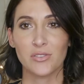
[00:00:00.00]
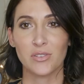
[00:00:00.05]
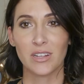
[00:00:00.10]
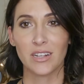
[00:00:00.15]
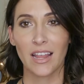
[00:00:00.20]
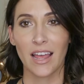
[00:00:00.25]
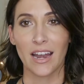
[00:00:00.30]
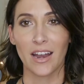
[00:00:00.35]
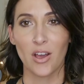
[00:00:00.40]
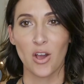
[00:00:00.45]
You
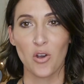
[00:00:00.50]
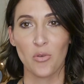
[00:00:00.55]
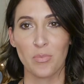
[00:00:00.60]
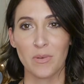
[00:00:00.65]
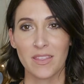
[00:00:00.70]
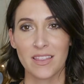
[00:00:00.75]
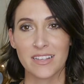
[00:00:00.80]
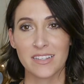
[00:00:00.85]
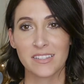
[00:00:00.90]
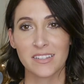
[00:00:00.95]
can kind of
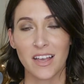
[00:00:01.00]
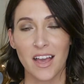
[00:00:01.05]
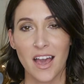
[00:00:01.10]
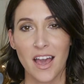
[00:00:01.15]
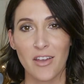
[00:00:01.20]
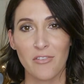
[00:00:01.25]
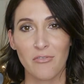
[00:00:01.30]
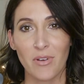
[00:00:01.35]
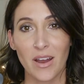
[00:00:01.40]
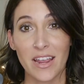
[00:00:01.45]
open this
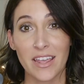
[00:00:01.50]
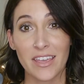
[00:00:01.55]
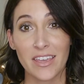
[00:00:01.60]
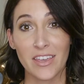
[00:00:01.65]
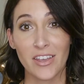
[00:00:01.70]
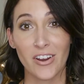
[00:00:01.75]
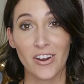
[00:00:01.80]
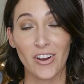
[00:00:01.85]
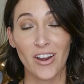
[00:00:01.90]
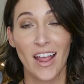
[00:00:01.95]
guy right
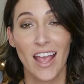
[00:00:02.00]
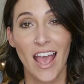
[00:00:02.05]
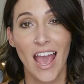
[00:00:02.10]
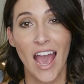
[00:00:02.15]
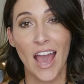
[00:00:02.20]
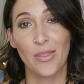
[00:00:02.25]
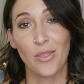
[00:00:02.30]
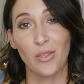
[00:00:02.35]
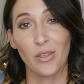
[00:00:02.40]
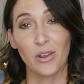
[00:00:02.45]
here,
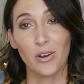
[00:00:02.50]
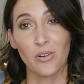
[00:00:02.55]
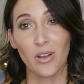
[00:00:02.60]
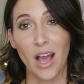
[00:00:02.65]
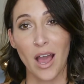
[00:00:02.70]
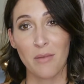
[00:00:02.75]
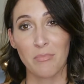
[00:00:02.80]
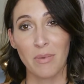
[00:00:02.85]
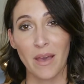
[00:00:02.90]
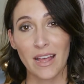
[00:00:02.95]
and the little
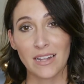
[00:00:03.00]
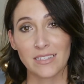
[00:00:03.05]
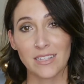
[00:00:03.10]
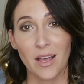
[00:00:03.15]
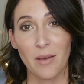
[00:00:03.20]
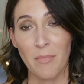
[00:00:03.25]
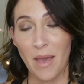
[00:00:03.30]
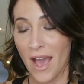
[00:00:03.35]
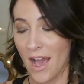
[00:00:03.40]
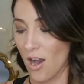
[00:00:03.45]
cotton pads
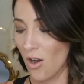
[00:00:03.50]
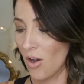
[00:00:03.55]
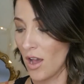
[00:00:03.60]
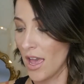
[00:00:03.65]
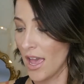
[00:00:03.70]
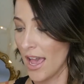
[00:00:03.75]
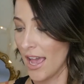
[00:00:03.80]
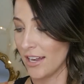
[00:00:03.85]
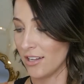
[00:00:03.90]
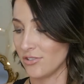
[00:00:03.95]
come out,
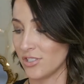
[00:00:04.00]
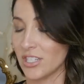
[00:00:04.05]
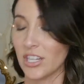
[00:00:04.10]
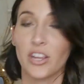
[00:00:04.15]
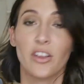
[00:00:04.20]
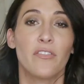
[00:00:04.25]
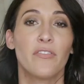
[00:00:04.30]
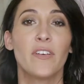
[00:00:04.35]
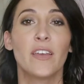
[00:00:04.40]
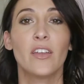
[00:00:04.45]
and you
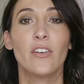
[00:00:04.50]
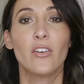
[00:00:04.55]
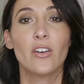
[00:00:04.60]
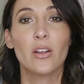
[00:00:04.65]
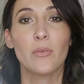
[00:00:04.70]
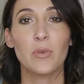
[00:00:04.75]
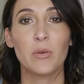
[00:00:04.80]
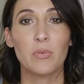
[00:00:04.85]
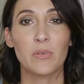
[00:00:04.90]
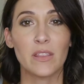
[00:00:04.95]
stick your finger in
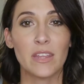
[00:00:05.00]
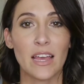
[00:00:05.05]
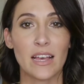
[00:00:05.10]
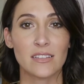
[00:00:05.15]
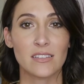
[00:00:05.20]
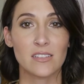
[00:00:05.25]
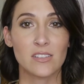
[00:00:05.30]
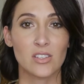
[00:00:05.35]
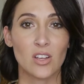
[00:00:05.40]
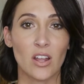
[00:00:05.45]
them, you put the
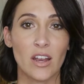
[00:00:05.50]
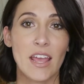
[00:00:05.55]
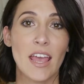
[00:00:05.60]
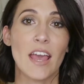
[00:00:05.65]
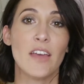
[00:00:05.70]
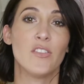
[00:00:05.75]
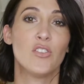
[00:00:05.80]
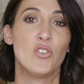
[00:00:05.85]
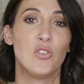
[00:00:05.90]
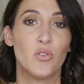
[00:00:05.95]
essence on it,
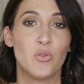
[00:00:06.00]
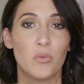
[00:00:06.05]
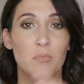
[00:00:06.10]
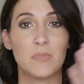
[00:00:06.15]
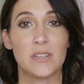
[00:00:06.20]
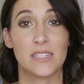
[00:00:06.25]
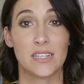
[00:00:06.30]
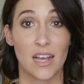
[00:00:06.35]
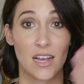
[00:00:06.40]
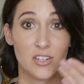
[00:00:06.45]
and you
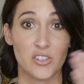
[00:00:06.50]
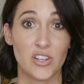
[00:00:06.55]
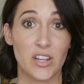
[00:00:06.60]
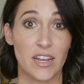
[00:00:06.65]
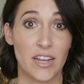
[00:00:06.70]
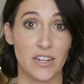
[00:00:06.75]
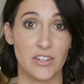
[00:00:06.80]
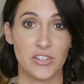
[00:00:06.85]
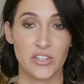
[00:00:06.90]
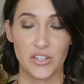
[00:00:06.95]
massage
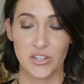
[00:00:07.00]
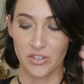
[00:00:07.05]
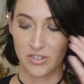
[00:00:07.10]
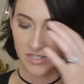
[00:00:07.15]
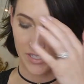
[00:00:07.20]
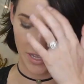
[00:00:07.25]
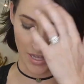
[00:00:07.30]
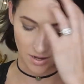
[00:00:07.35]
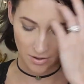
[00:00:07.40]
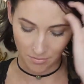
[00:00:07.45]
it into your
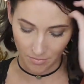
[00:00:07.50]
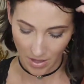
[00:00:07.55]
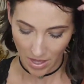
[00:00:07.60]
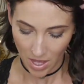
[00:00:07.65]
skin.